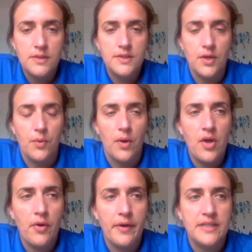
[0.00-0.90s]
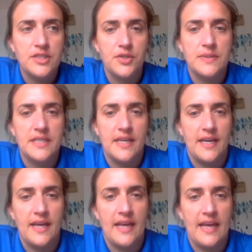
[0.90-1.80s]
So what you're going to do
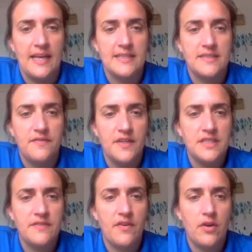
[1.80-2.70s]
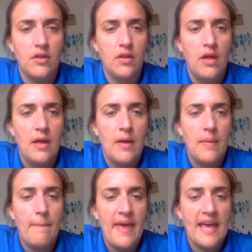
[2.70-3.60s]
today is, first of all,
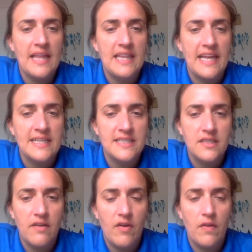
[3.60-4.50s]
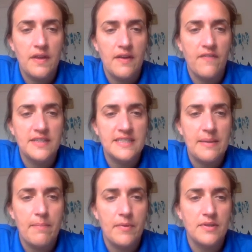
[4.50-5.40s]
make a list of all the different
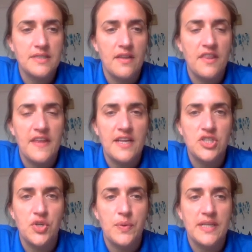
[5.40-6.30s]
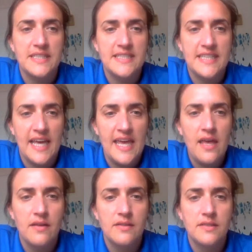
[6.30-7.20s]
symbols and things you can see.